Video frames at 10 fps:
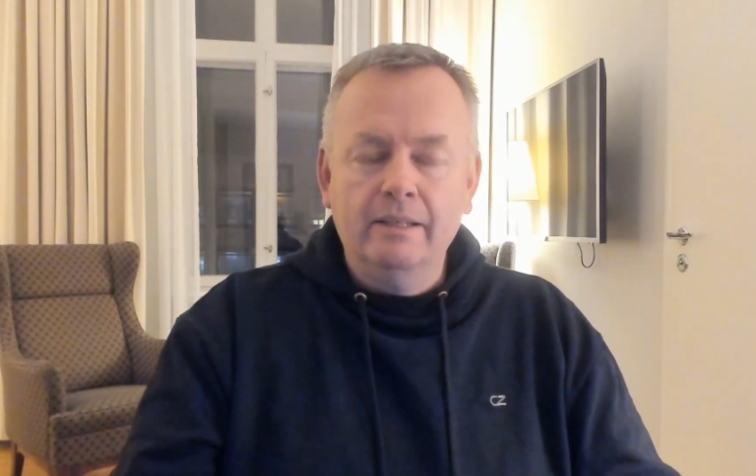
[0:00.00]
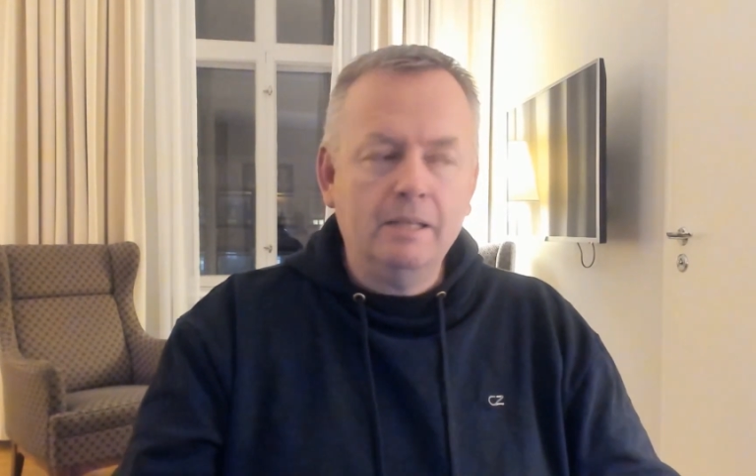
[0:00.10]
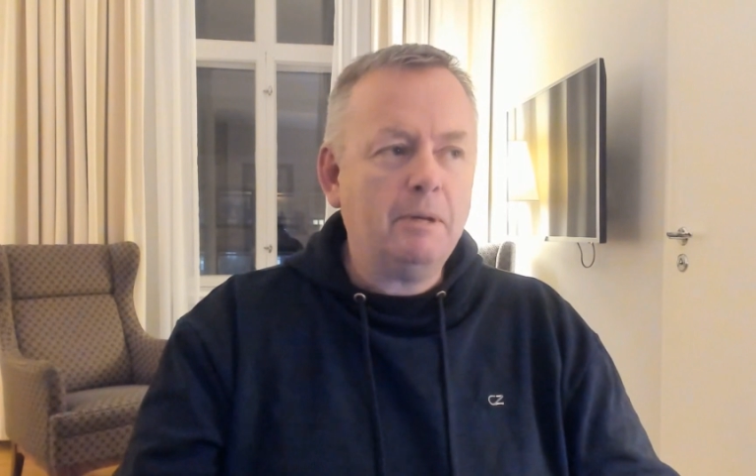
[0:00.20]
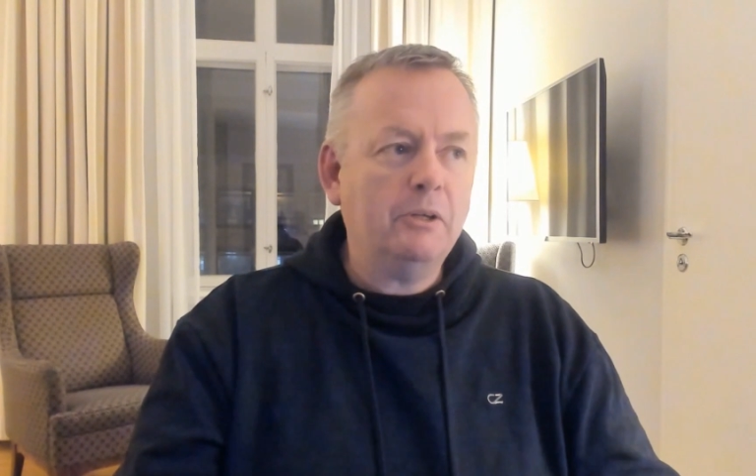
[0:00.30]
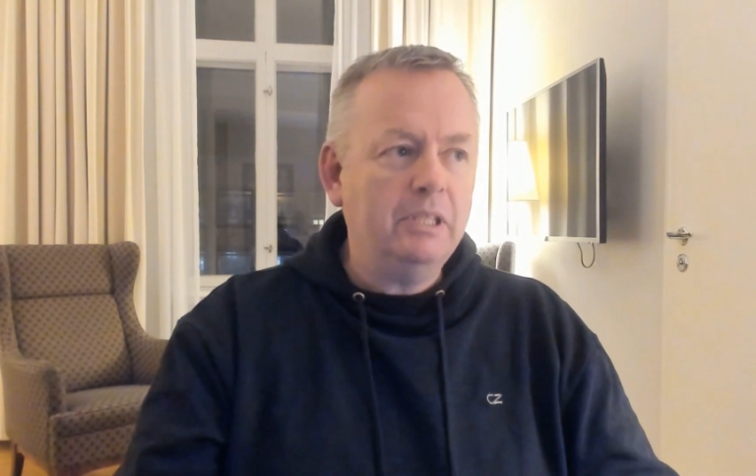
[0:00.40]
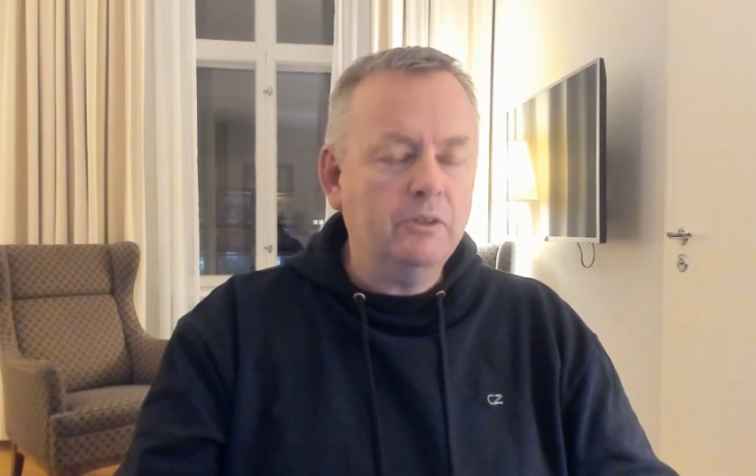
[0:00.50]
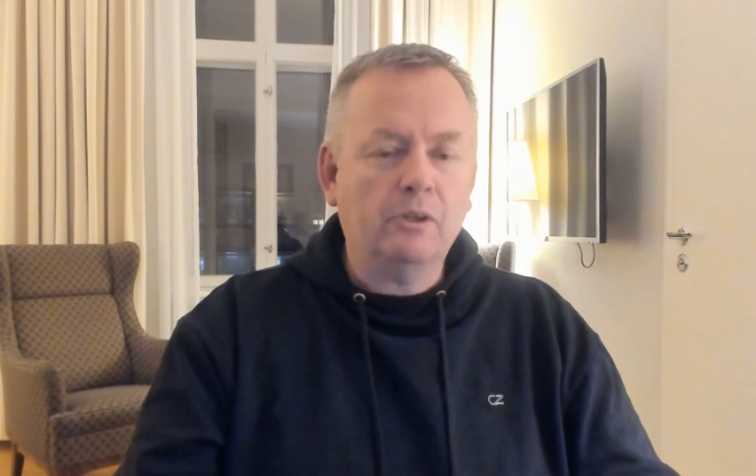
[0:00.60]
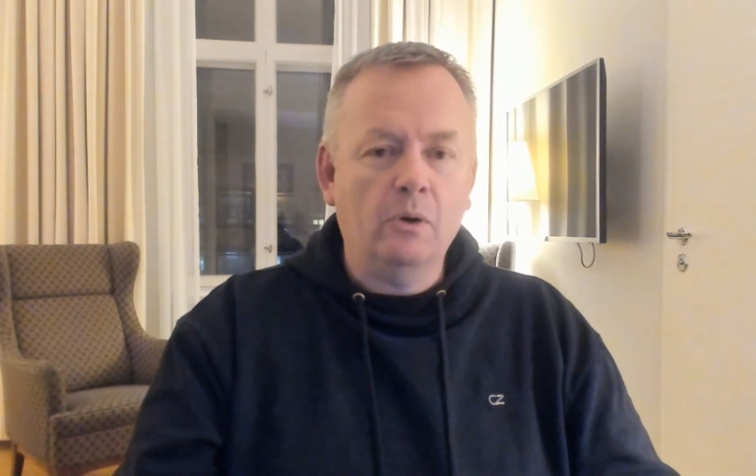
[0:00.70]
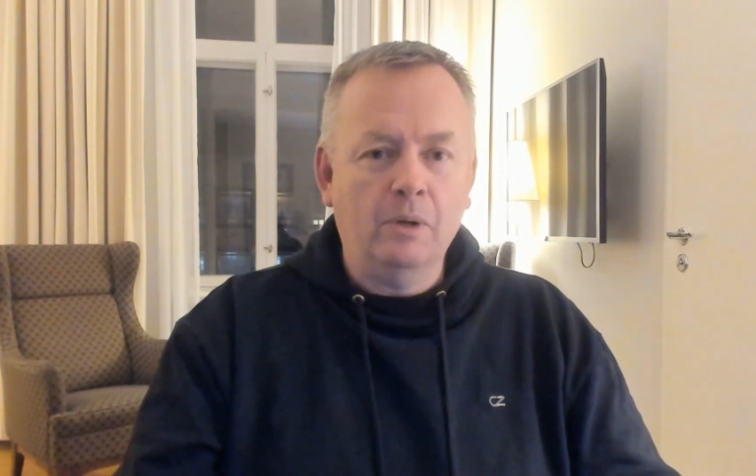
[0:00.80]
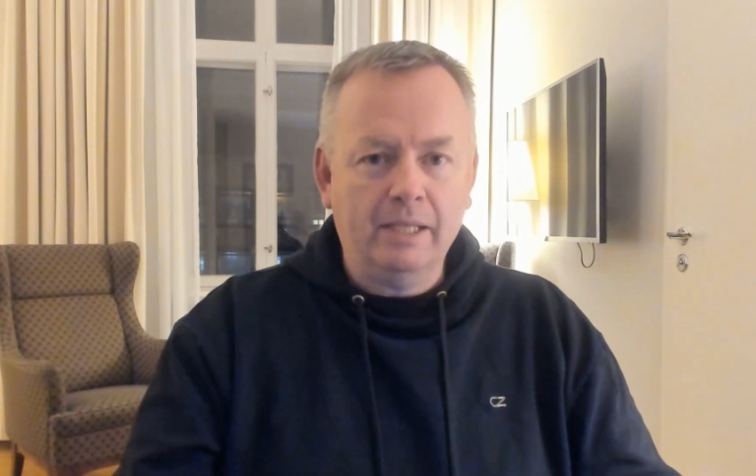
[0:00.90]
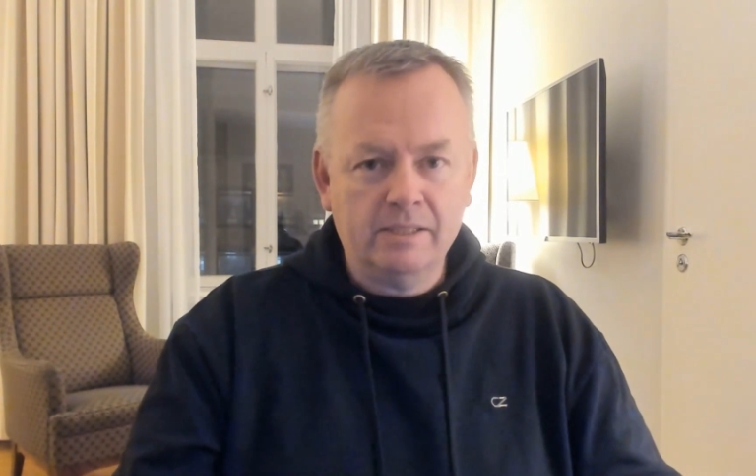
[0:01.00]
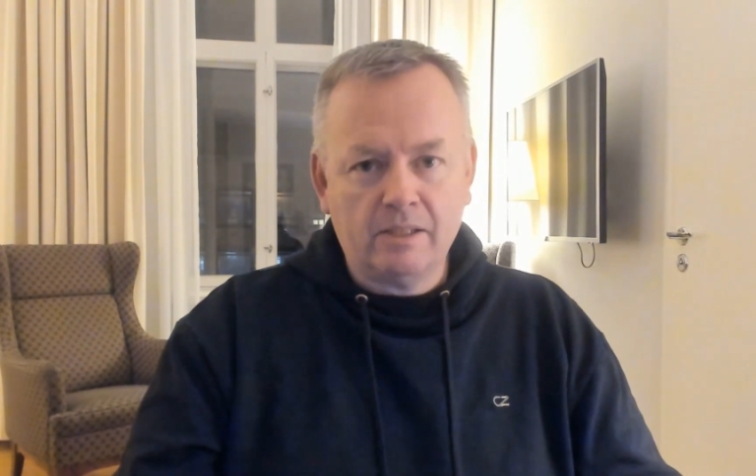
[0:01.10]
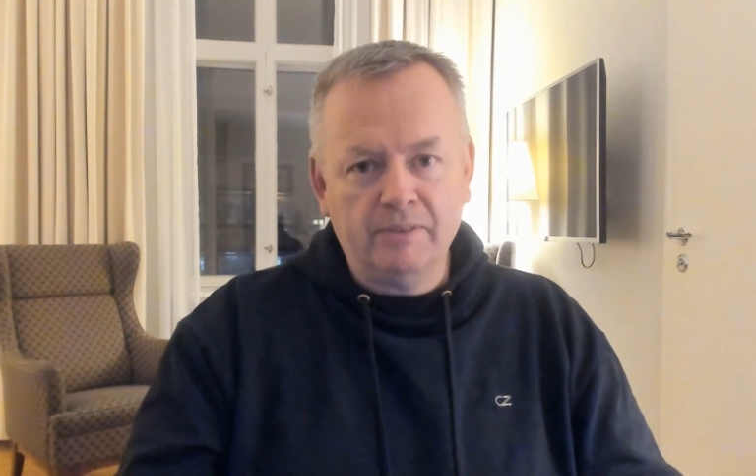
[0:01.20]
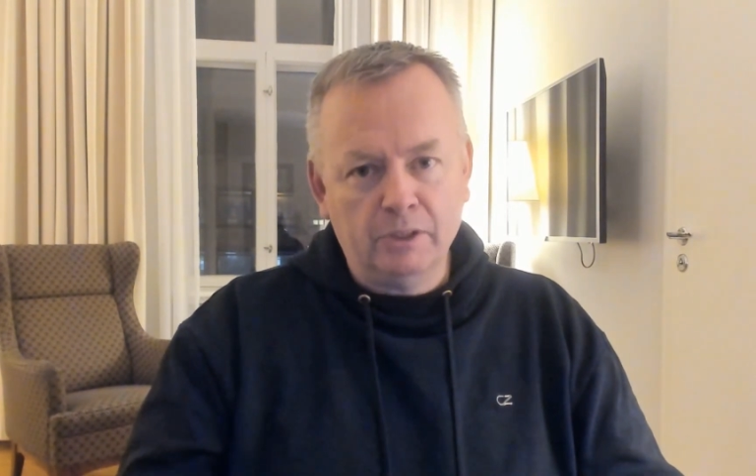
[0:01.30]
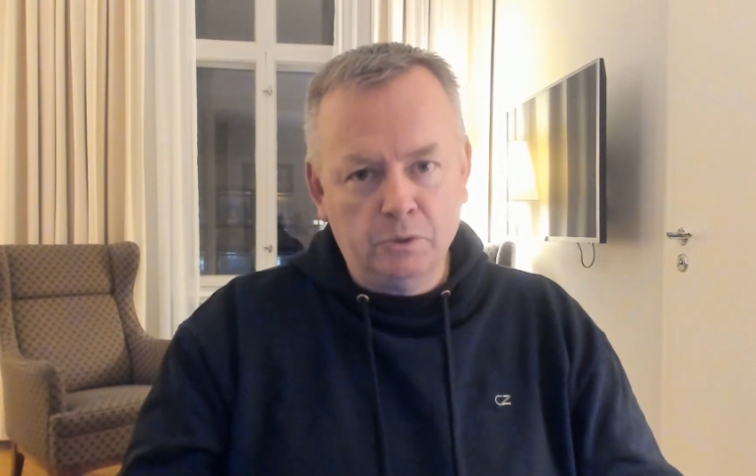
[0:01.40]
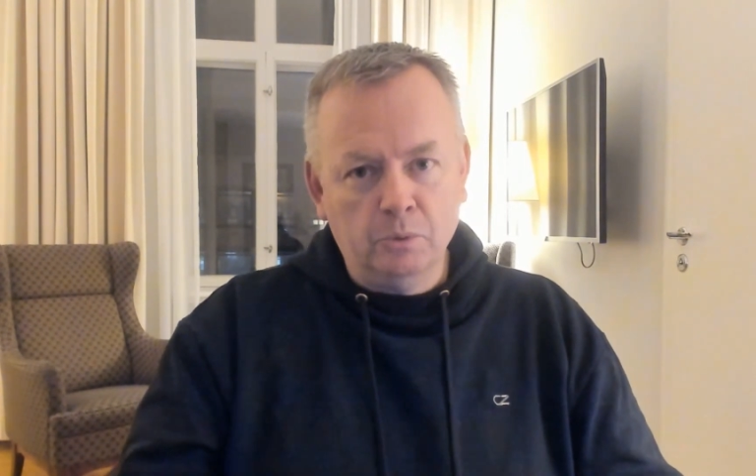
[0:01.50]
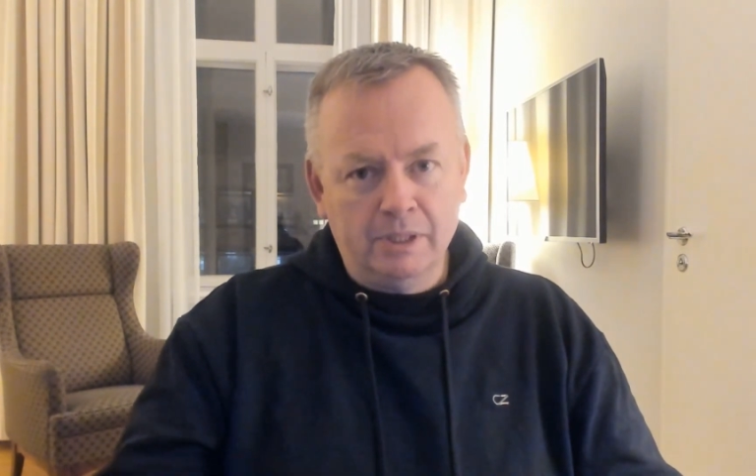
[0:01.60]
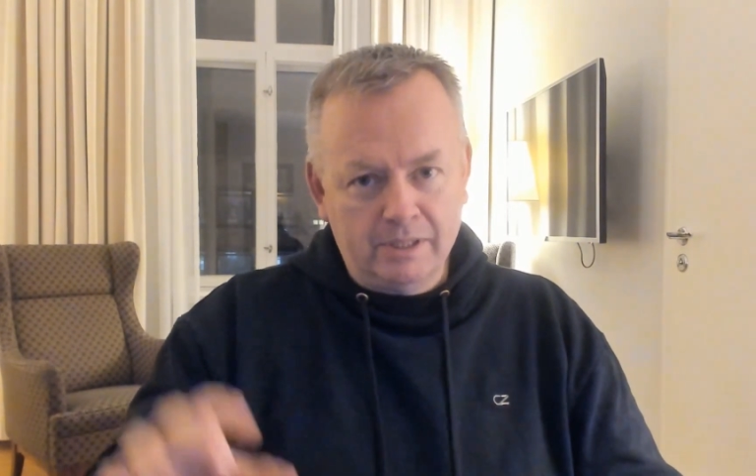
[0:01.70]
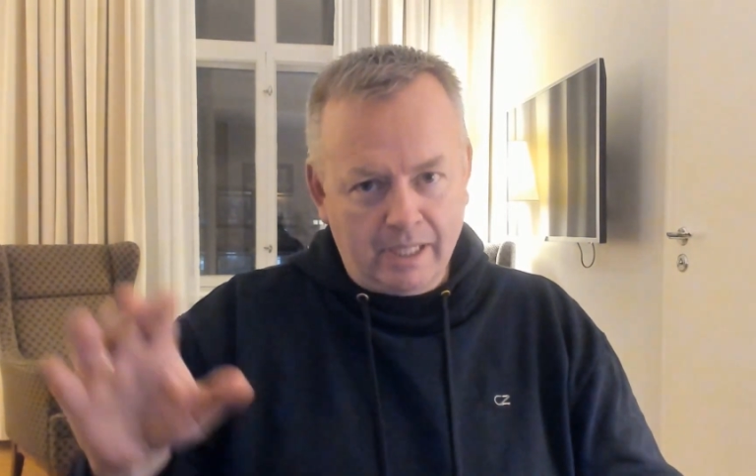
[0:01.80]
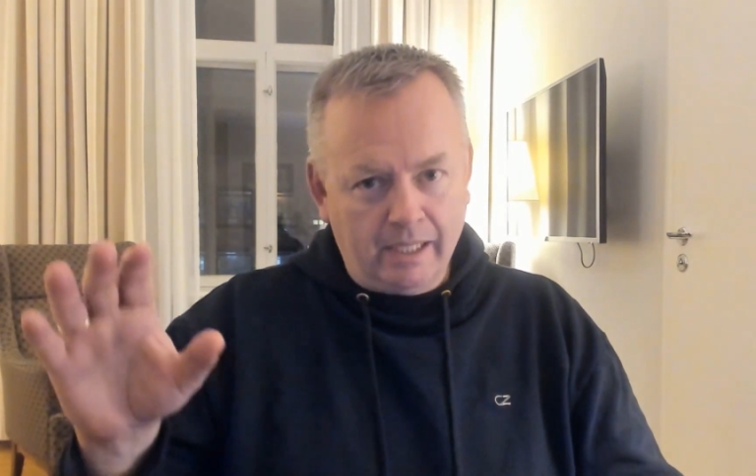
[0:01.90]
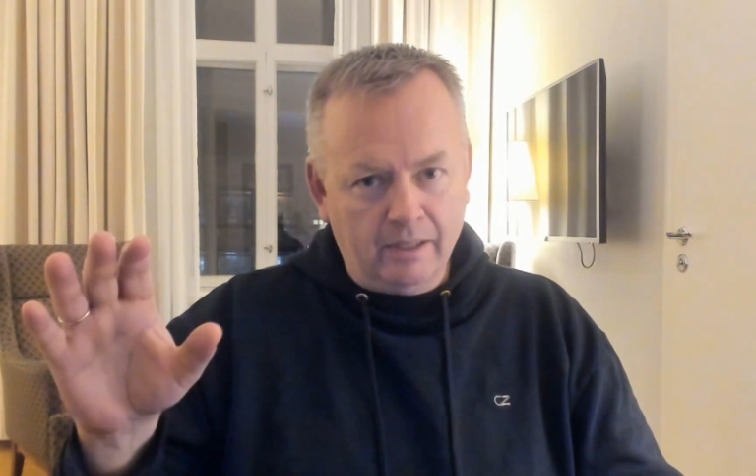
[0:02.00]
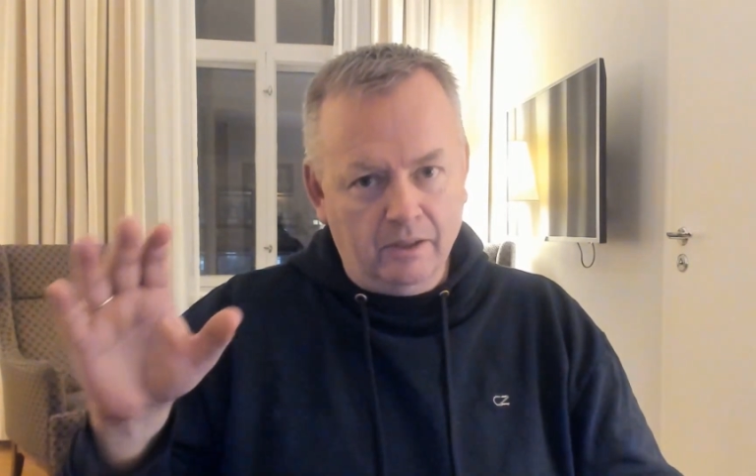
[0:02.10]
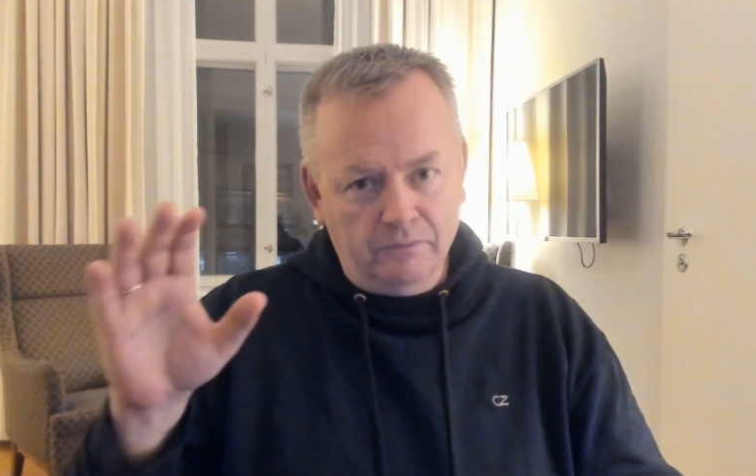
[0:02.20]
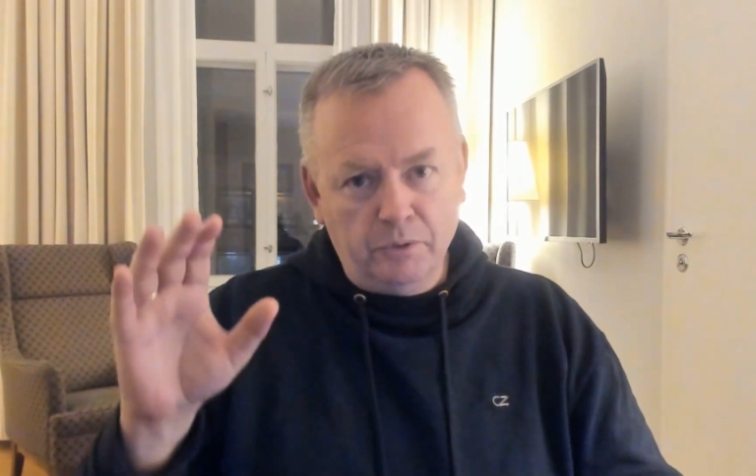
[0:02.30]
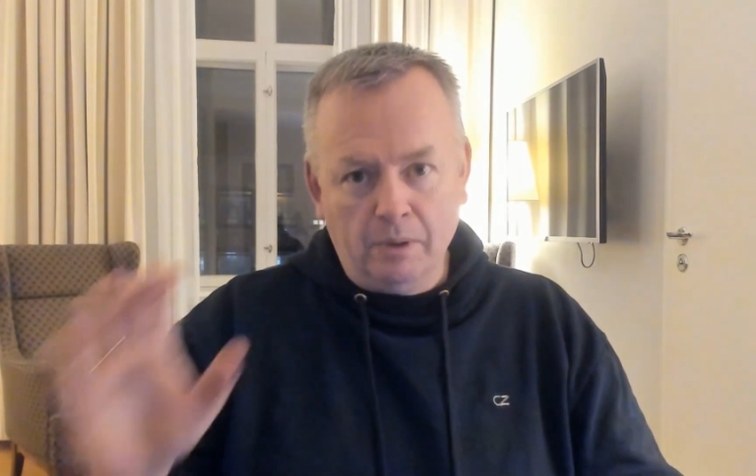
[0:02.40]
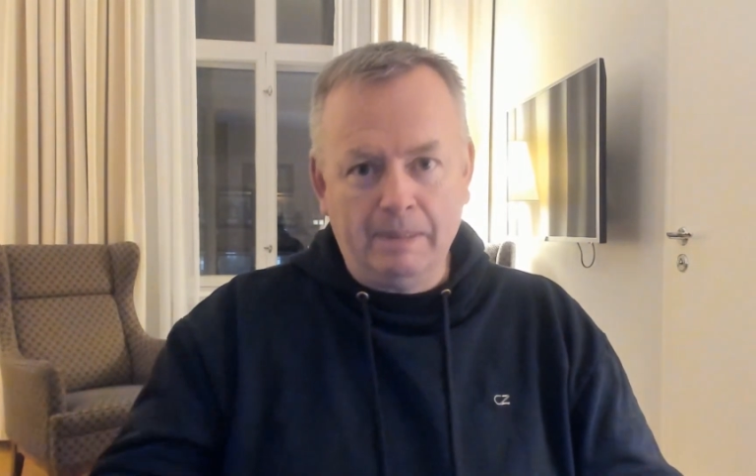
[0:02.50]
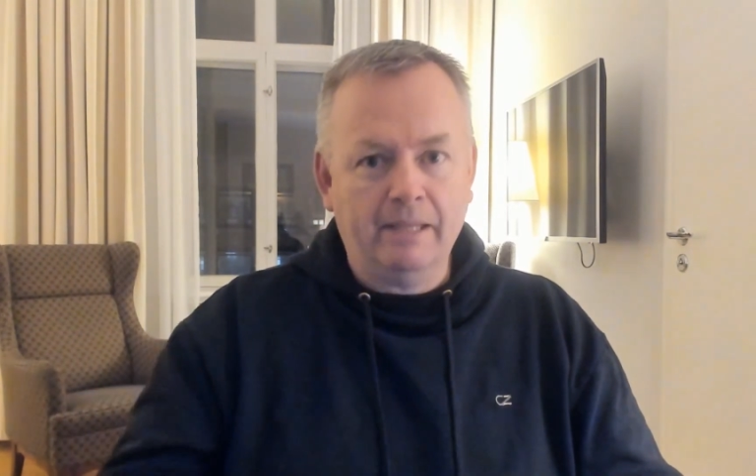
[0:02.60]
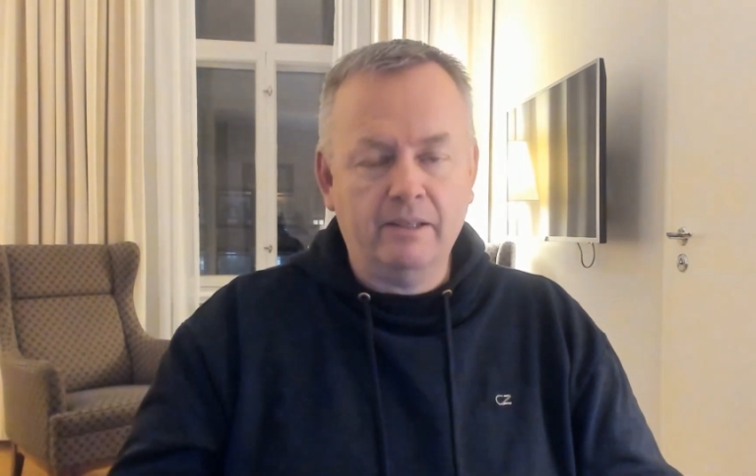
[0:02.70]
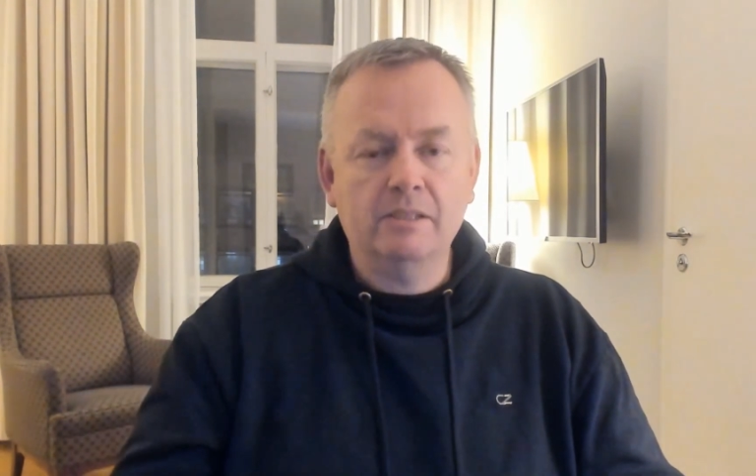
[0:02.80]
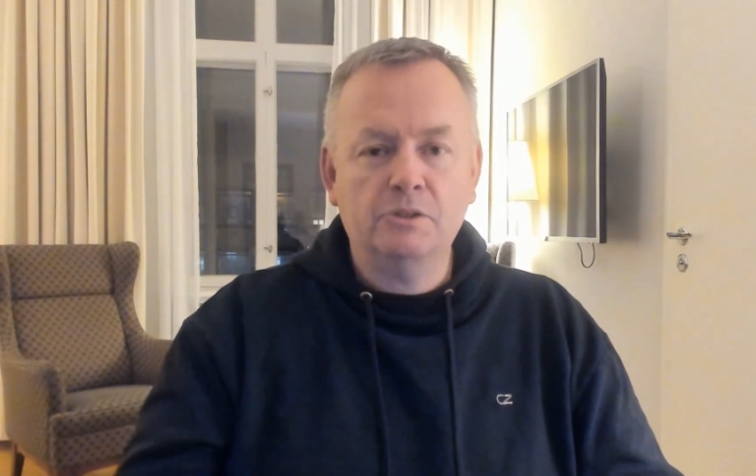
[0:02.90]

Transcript: Then about a year ago, I discovered a tool inside of UiPath